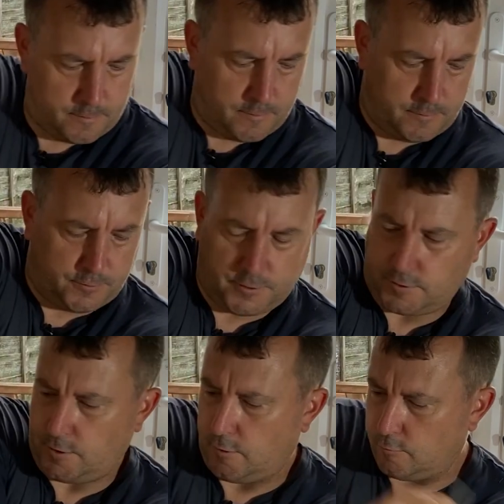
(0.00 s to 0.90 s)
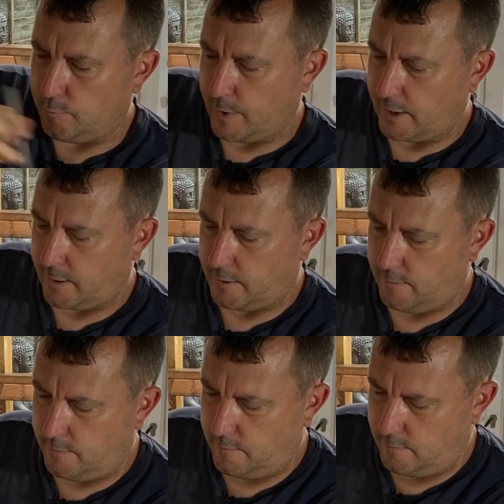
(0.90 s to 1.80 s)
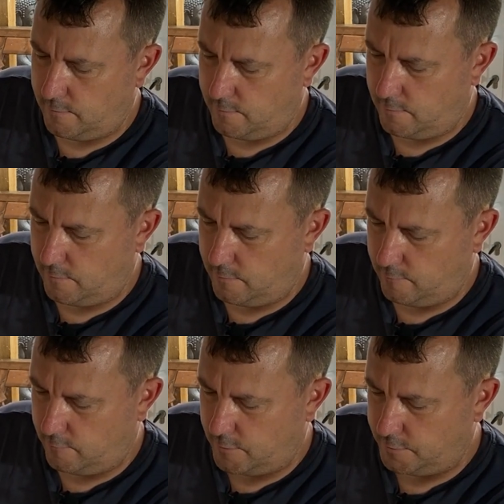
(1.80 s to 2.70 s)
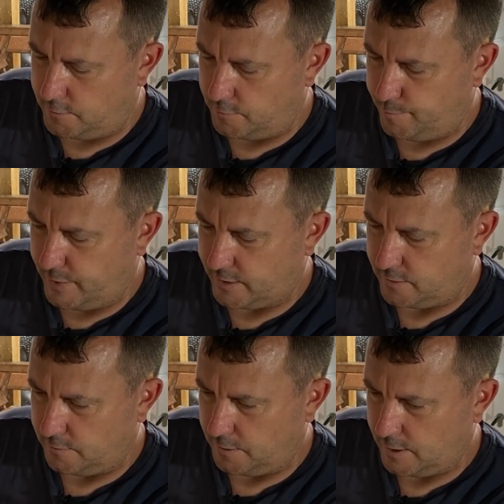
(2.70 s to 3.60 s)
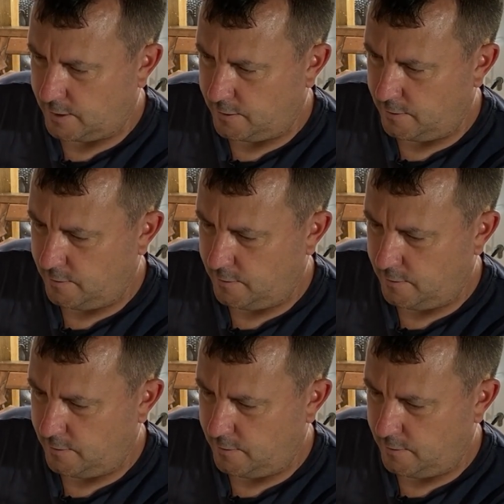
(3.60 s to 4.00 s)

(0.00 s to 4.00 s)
and just hold back the rice as best I can.